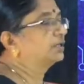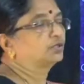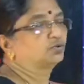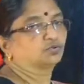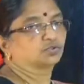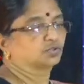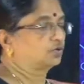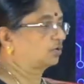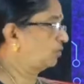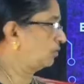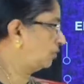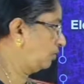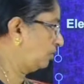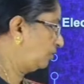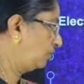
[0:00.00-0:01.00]
Q0,
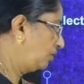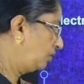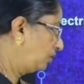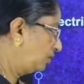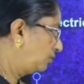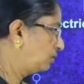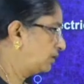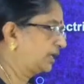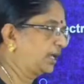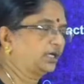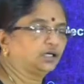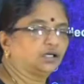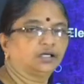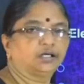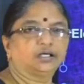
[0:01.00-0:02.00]
you will
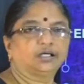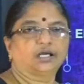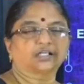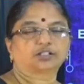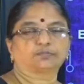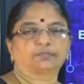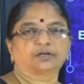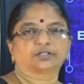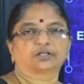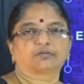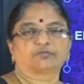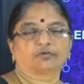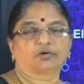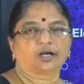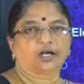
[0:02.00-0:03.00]
get expression
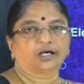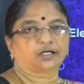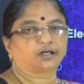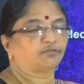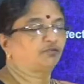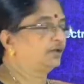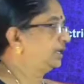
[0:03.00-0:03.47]
for electric field